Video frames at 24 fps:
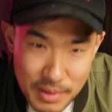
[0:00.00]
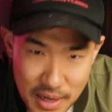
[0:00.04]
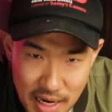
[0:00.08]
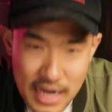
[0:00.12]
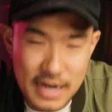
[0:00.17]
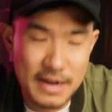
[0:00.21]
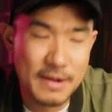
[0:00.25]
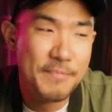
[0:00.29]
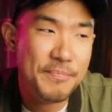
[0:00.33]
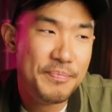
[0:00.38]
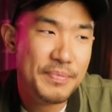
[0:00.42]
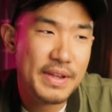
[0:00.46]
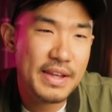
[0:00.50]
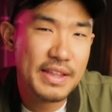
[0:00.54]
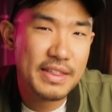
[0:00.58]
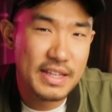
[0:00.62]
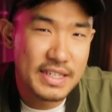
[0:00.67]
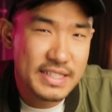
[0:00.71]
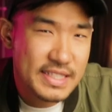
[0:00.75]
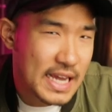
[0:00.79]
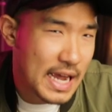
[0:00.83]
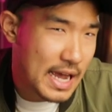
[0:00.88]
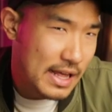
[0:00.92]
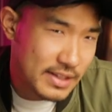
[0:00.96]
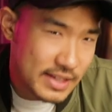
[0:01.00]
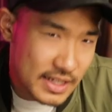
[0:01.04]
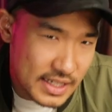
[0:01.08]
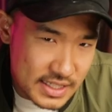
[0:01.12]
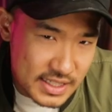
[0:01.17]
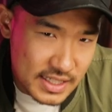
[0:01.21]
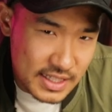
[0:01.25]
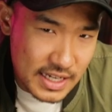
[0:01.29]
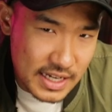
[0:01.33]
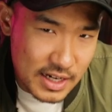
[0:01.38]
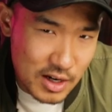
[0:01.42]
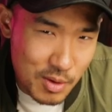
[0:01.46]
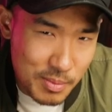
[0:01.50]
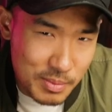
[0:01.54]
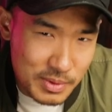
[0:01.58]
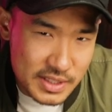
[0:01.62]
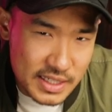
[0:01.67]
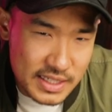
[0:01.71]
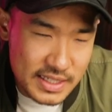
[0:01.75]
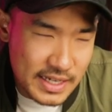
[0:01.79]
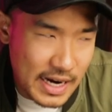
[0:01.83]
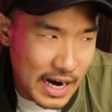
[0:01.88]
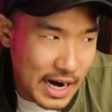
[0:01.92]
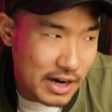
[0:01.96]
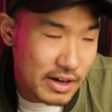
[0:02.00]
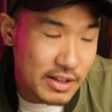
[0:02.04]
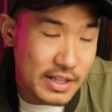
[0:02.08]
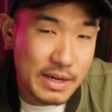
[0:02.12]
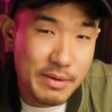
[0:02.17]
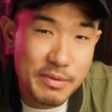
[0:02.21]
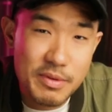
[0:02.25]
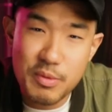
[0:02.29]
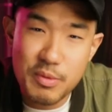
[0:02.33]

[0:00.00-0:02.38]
but the talent is lit almost entirely